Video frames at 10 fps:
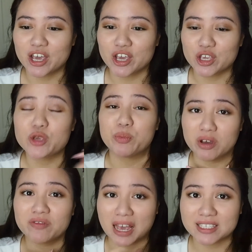You
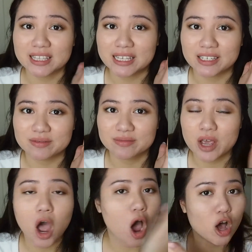put Vaseline
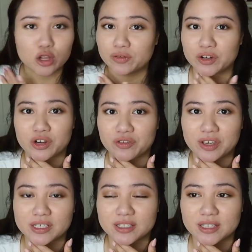all over your
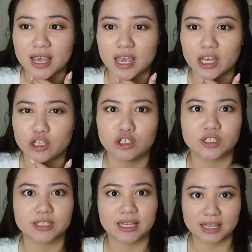face and you
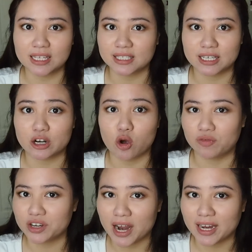just let that sit
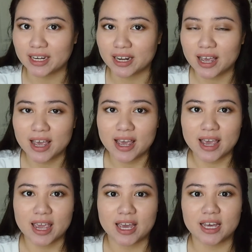overnight,
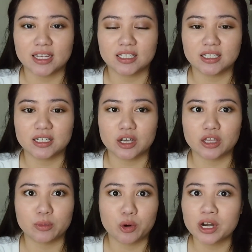and
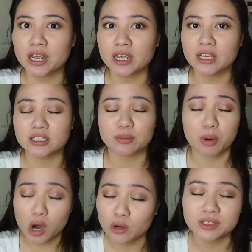in the morning,
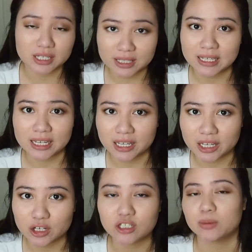
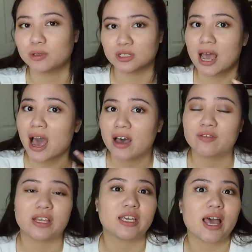supposedly, you're supposed to
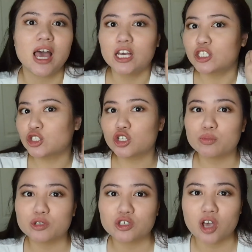have like
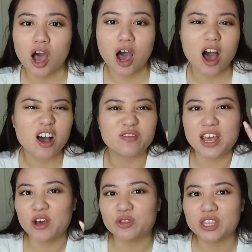super soft,
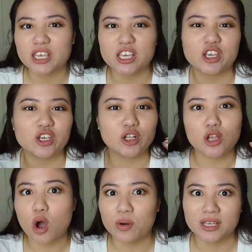healthy,
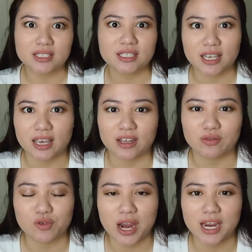glowing
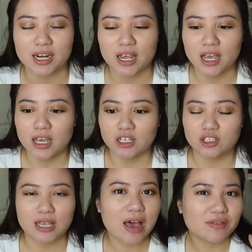skin, right?
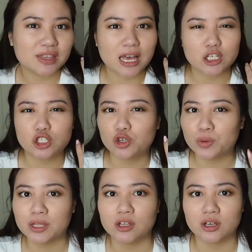Just having that
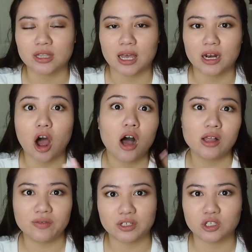dewy look that
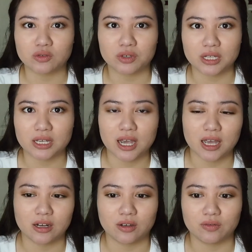all of us are really
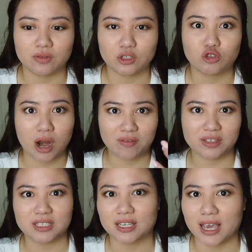kind of
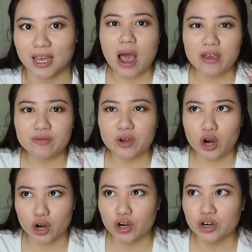striving to get. I've
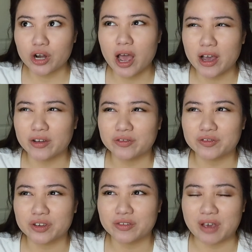heard
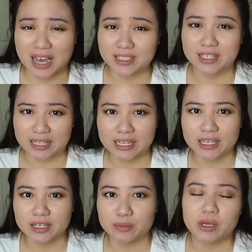of
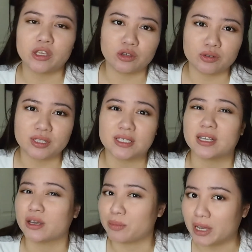Vaseline being used as
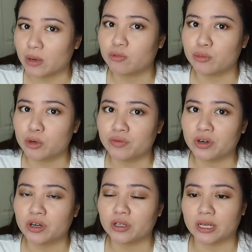like a makeup
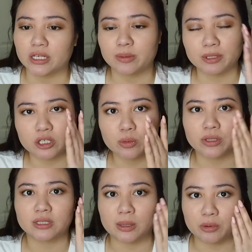remover, like especially
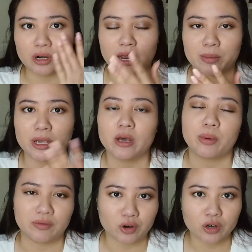with stubborn eye makeup.
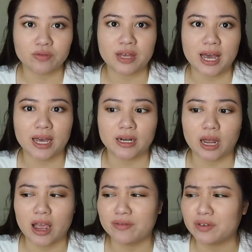I've heard of that.
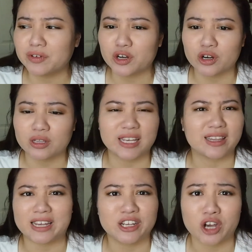I've even heard like
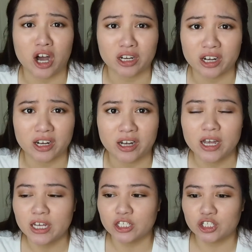Lady Gaga,
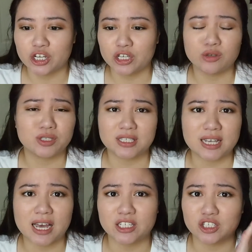she uses
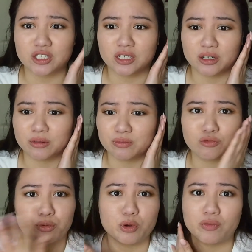that just to
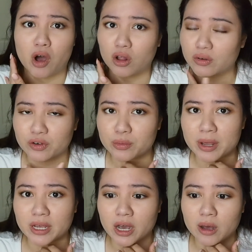remove all of her
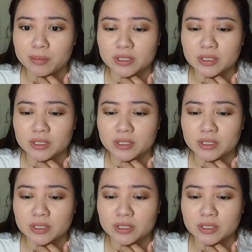makeup.